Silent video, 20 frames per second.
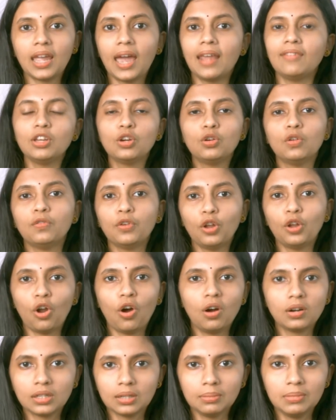can we go for
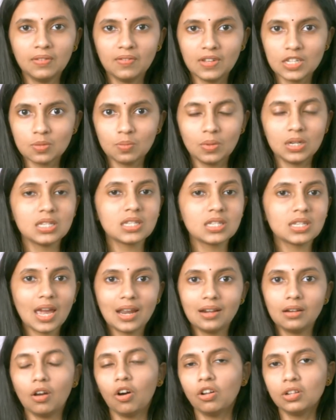long term investments,
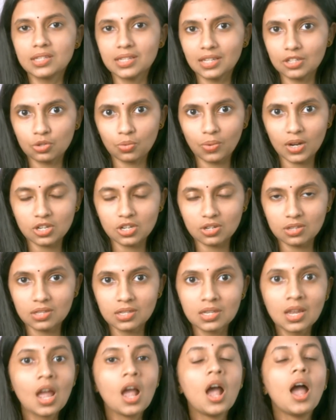and all such
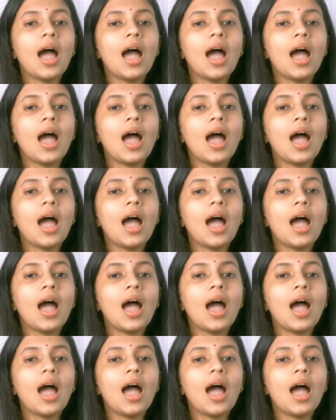questions.